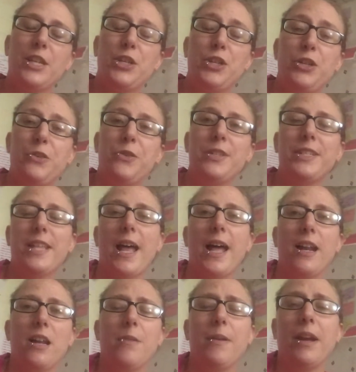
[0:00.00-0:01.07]
to use
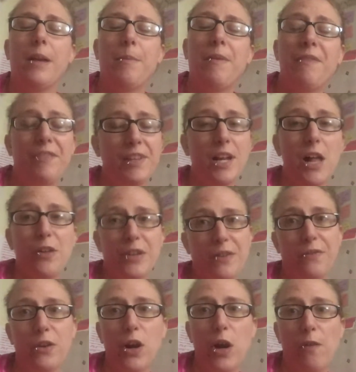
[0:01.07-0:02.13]
that. I got my $50
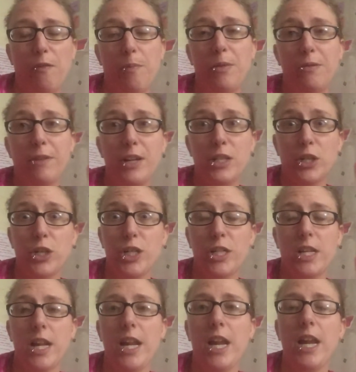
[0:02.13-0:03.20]
gift card from the research
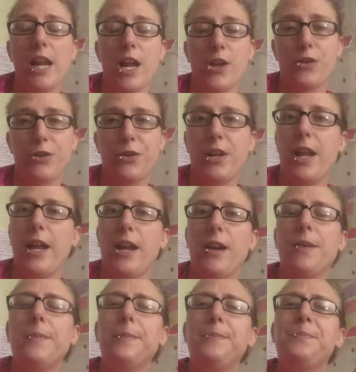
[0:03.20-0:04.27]
study yesterday
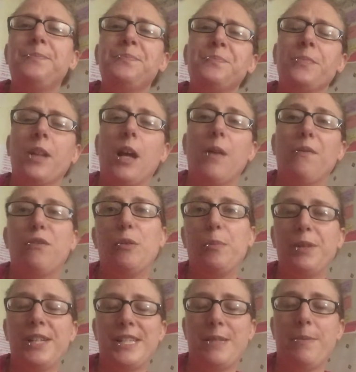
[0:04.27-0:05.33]
for
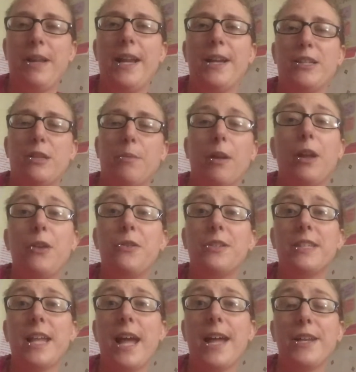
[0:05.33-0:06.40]
participating, so I'm going to
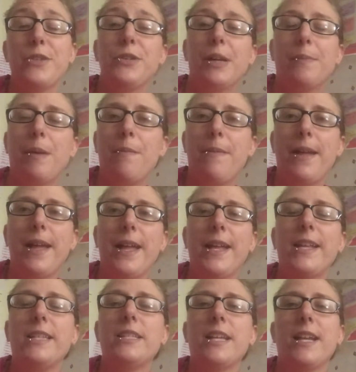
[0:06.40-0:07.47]
use that to get my
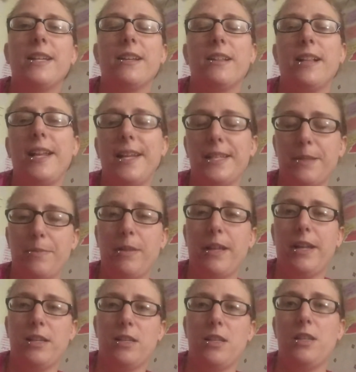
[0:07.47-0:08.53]
meds and the cleaning
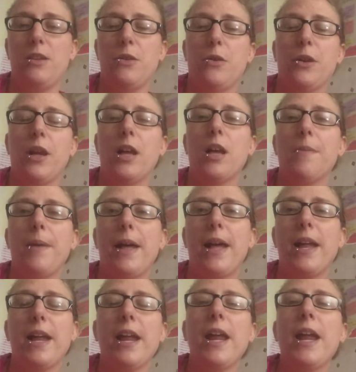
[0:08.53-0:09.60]
supplies and the yoga
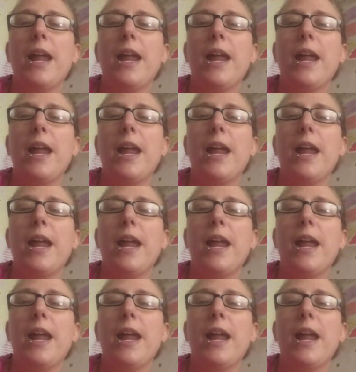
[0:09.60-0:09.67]
mat,